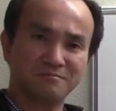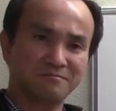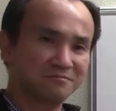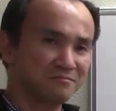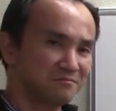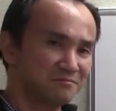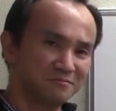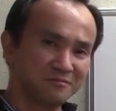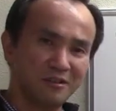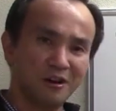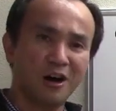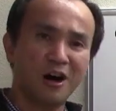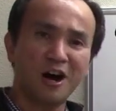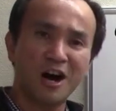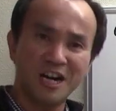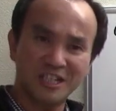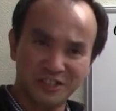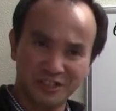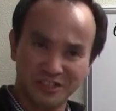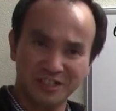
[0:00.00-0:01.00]

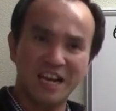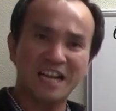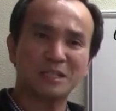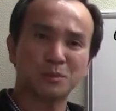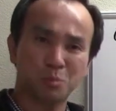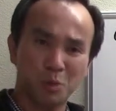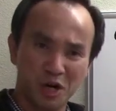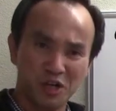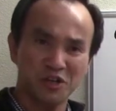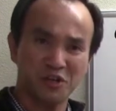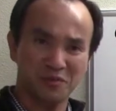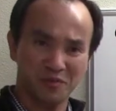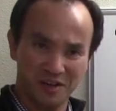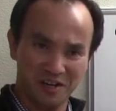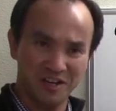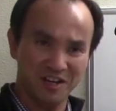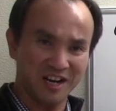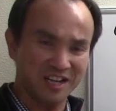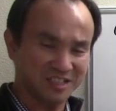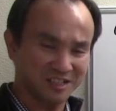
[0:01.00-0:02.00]
larger expression right
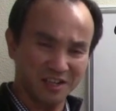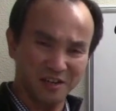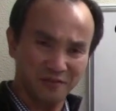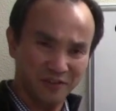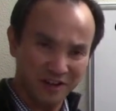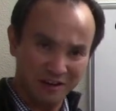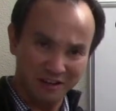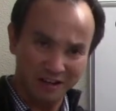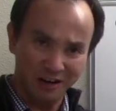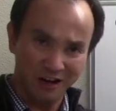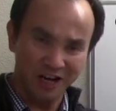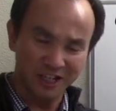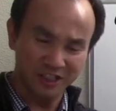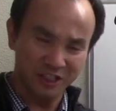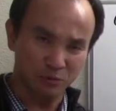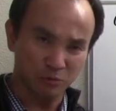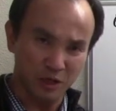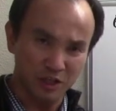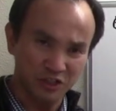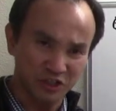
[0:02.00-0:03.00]
here. It's a very large
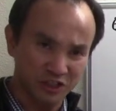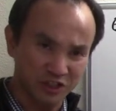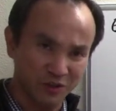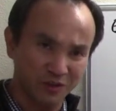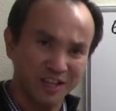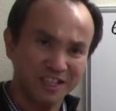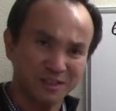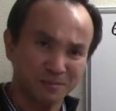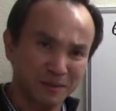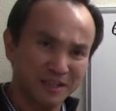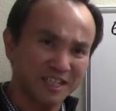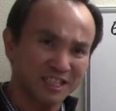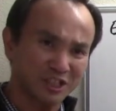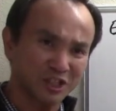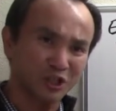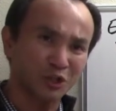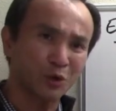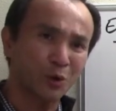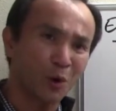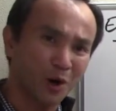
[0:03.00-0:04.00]
expression, so let's make it
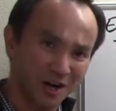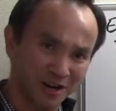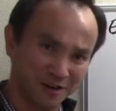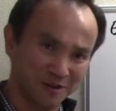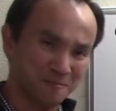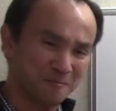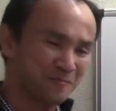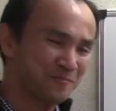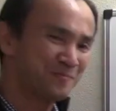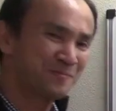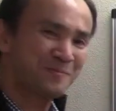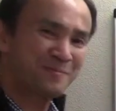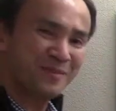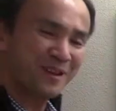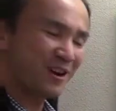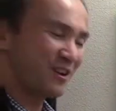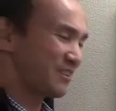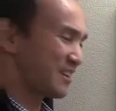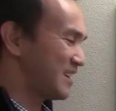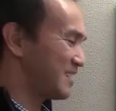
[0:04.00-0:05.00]
shorter.
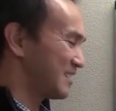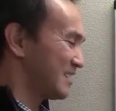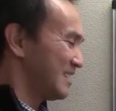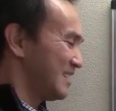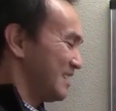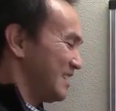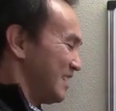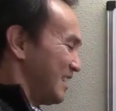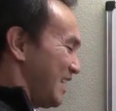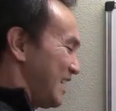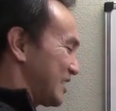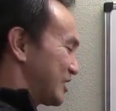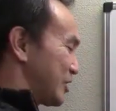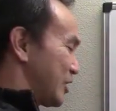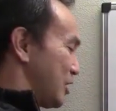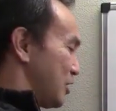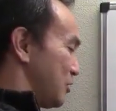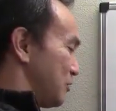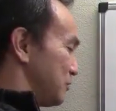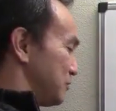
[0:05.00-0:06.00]
Okay, and
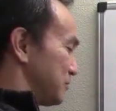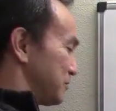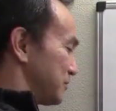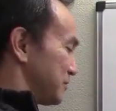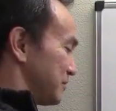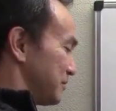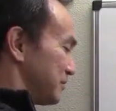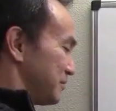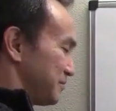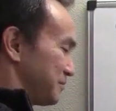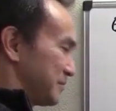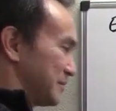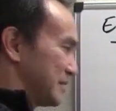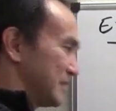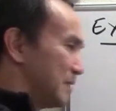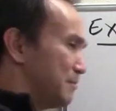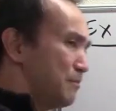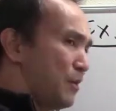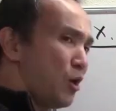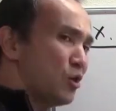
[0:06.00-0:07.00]
so the
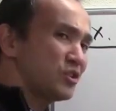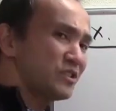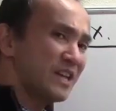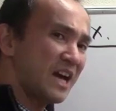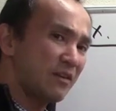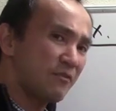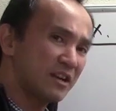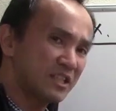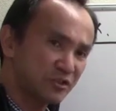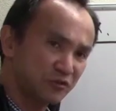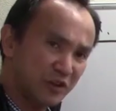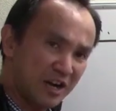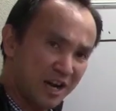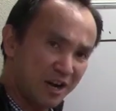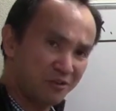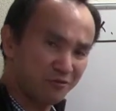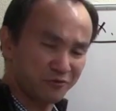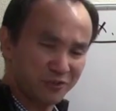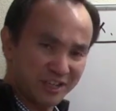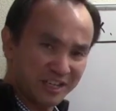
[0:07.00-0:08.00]
most direct
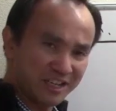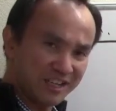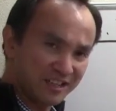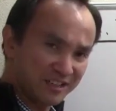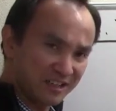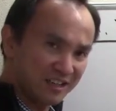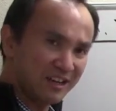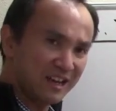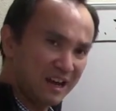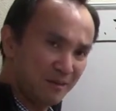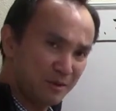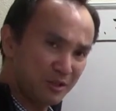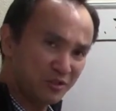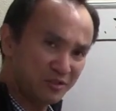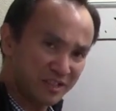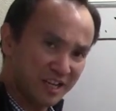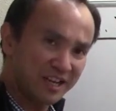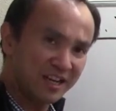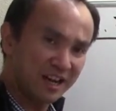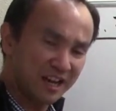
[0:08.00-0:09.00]
route right here, allow me to
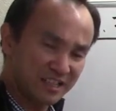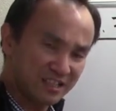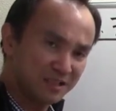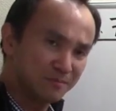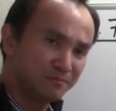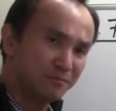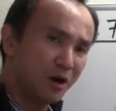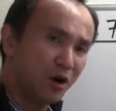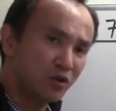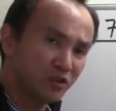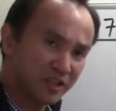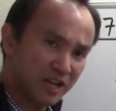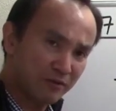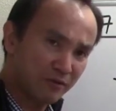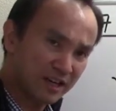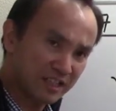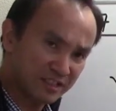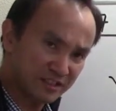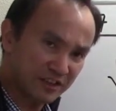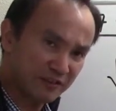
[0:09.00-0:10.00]
say that it's the most
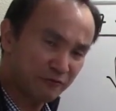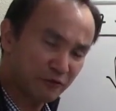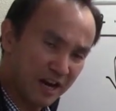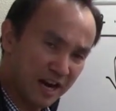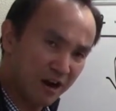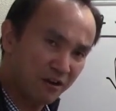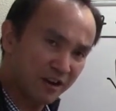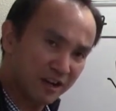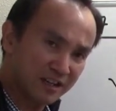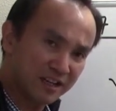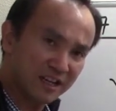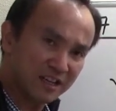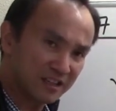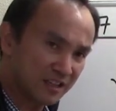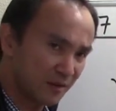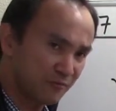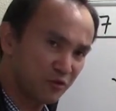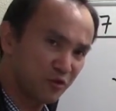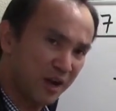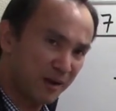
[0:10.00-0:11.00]
direct route, and then
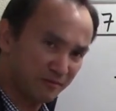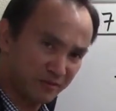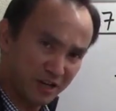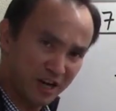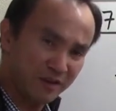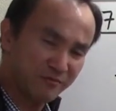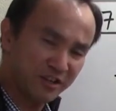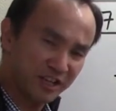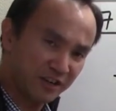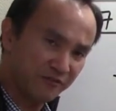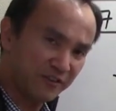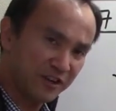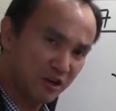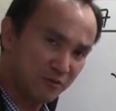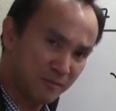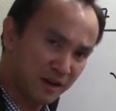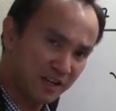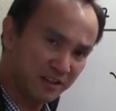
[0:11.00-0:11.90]
if you have time you can view my